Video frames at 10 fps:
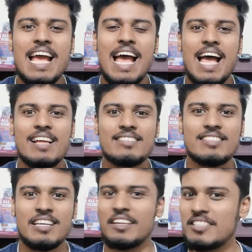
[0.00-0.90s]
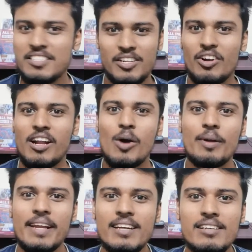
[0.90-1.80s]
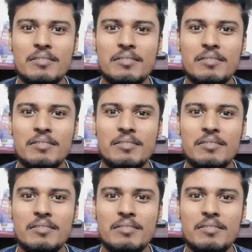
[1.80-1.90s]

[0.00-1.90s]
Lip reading: and the results are not out yet,